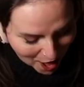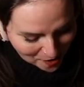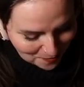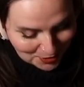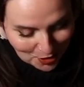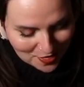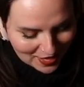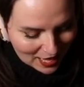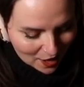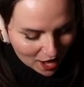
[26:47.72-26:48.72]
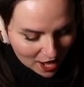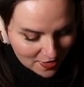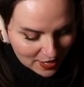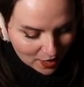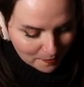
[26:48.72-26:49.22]
Um so I think that I
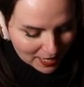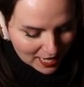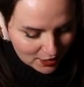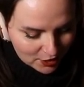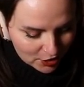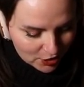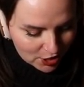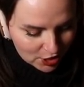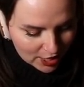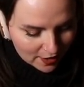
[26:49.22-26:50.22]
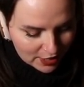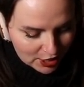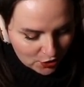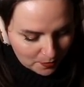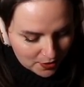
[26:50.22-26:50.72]
think like my attitudes to
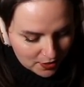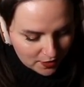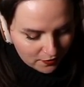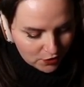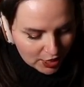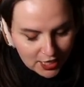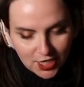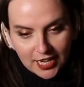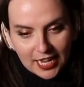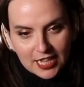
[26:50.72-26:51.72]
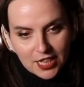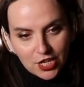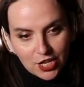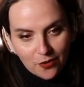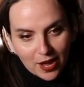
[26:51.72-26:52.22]
charity shops and stuff have changed. Like in the
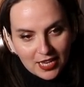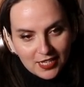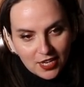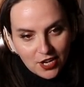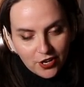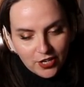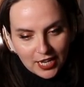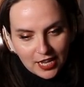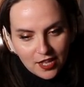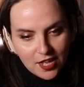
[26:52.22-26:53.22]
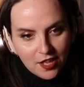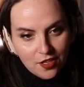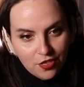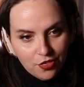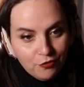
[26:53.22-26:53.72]
US I know like
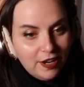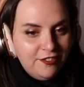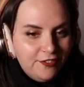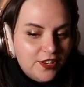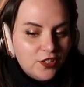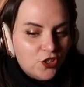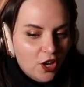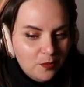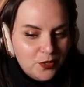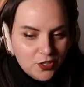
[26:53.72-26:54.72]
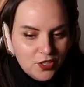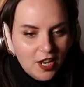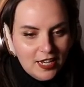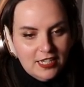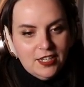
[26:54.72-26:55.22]
thrift shops are
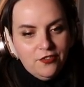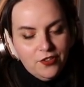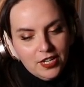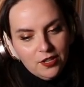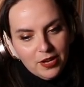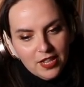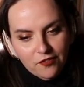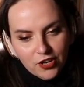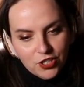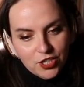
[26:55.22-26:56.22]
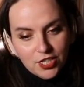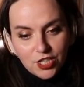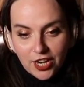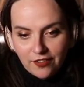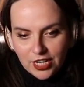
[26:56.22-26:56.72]
slightly different in the way they function to
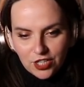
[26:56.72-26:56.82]
charity